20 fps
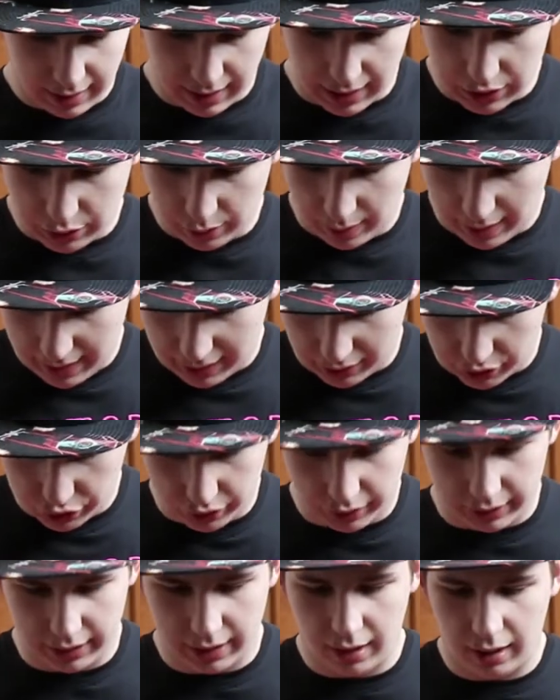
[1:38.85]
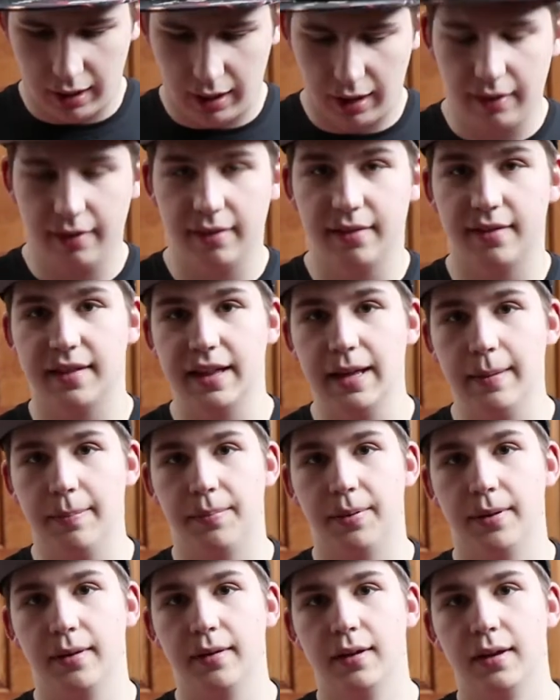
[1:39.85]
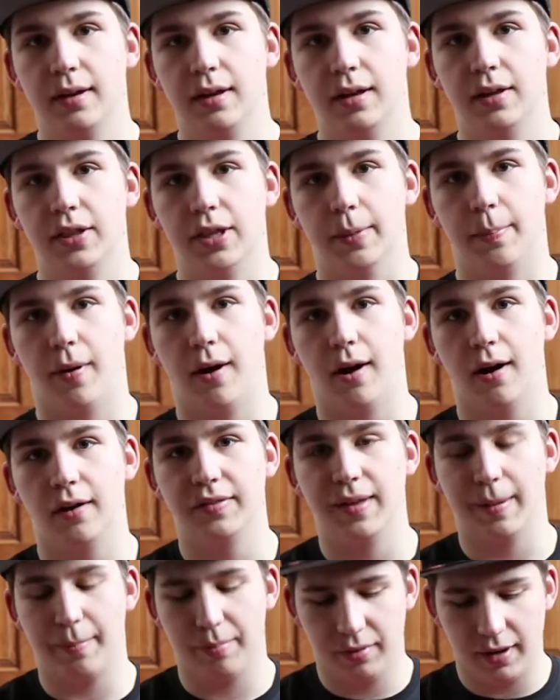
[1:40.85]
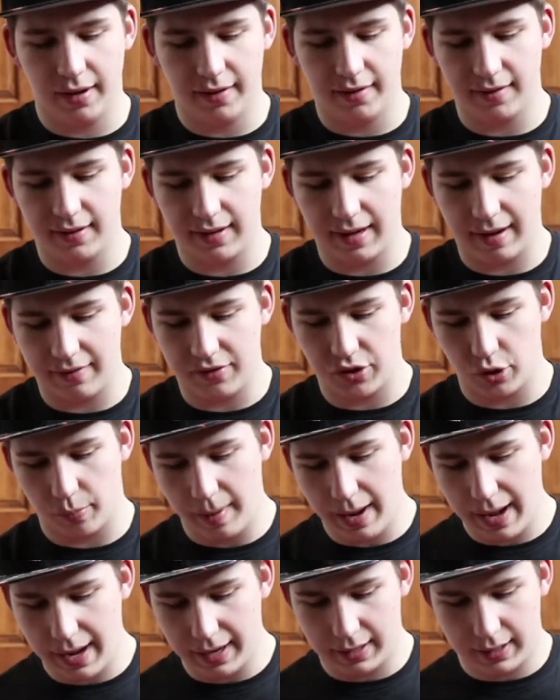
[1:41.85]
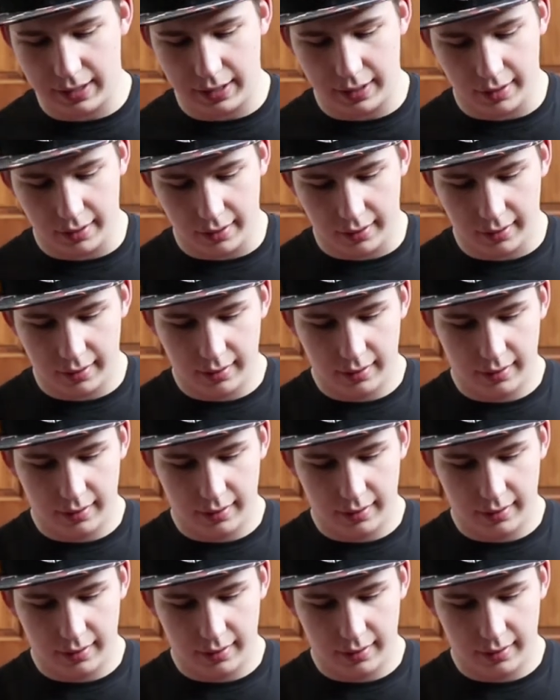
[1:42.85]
and you actually unzip the part that presses against your back here,